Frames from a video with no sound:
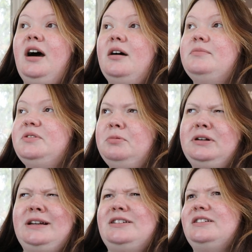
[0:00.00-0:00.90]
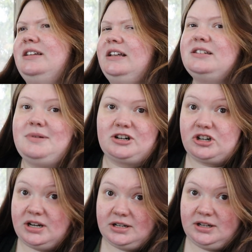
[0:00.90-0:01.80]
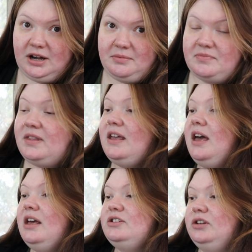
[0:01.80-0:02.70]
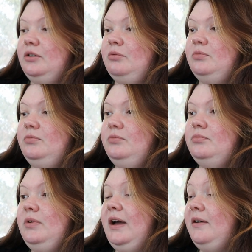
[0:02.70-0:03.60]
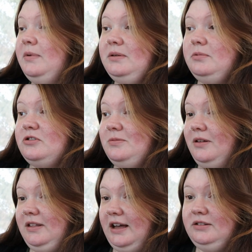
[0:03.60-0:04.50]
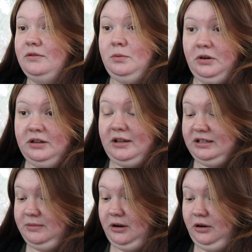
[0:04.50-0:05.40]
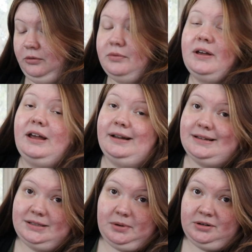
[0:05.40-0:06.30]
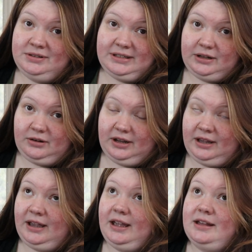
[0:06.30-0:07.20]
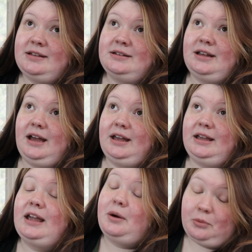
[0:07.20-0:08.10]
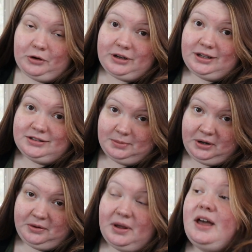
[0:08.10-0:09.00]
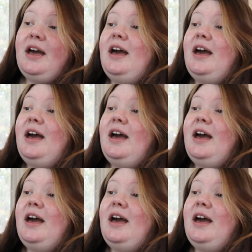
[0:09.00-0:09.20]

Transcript: to bring in just like some extra income. So I have been approached about that, so I work on that tomorrow, and tomorrow is Saturday and I am working tomorrow.